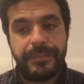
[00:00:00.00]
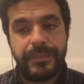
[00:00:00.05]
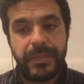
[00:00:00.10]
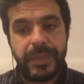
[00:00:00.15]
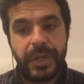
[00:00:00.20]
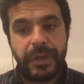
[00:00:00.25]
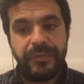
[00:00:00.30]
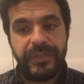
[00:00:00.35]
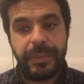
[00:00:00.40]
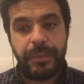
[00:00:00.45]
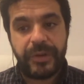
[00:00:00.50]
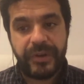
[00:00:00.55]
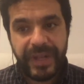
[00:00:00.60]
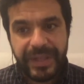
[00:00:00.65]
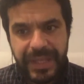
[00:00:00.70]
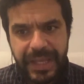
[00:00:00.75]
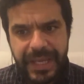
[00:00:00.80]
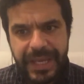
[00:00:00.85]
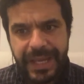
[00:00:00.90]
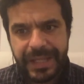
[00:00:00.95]
of
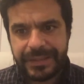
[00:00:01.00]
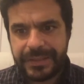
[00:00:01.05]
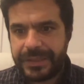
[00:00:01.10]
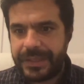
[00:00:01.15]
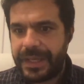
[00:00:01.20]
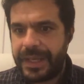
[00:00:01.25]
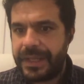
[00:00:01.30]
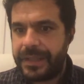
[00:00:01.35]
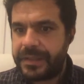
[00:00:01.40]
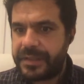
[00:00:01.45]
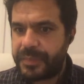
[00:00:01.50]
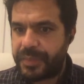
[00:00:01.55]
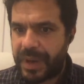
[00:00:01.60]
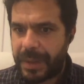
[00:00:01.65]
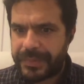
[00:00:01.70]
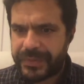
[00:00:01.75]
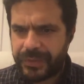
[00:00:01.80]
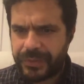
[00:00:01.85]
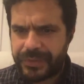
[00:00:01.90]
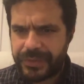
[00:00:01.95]
Democratic candidates.
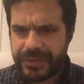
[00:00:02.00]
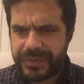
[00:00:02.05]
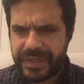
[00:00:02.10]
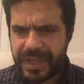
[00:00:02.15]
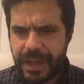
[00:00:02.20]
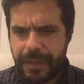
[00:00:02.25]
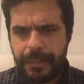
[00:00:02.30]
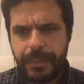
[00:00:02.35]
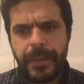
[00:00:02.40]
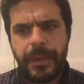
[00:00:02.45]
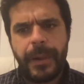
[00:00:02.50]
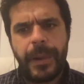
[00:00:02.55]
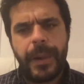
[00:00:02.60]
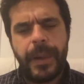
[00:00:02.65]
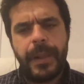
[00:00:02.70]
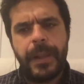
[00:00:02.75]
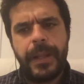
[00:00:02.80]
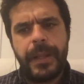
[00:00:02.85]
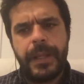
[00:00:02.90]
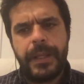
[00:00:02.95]
Perhaps also
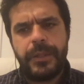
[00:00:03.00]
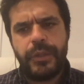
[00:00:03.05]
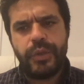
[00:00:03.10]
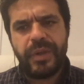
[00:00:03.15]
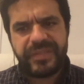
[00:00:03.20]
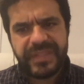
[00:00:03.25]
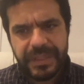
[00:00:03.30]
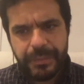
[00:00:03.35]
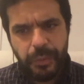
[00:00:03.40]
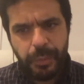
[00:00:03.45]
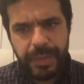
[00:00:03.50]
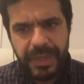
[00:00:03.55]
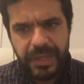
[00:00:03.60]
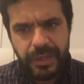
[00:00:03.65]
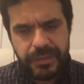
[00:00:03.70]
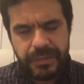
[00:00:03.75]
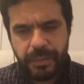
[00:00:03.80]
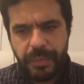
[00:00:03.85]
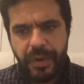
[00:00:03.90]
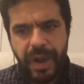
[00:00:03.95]
you have some
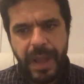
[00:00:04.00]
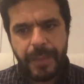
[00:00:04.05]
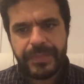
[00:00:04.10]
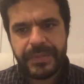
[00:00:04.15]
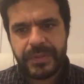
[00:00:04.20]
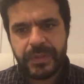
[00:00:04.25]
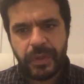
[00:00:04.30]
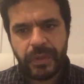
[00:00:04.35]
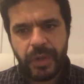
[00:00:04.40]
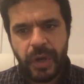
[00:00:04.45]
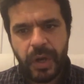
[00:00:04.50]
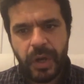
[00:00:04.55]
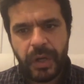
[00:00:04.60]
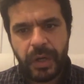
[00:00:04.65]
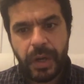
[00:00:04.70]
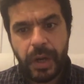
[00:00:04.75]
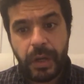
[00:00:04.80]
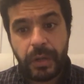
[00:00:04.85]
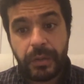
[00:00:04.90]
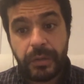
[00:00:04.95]
opinions, perhaps
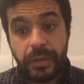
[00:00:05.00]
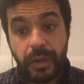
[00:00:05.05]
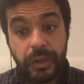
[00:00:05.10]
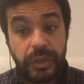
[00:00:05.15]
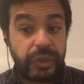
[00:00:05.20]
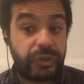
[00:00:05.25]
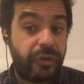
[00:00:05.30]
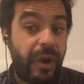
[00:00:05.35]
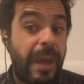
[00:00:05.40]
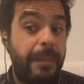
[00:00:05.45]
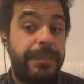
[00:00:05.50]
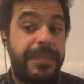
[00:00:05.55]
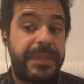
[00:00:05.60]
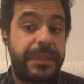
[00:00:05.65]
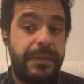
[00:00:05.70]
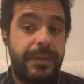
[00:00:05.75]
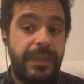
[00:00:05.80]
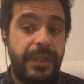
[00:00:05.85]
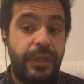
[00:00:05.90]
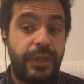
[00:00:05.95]
on
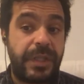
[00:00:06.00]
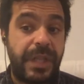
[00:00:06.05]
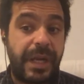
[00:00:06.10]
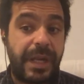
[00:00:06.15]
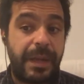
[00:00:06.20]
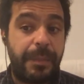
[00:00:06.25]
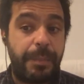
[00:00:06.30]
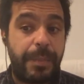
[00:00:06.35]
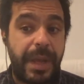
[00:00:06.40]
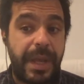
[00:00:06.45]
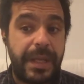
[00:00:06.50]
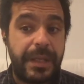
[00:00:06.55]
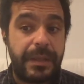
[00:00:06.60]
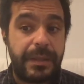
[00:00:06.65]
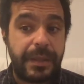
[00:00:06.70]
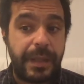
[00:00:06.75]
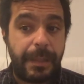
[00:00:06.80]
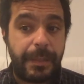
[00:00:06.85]
Trump's digital campaign.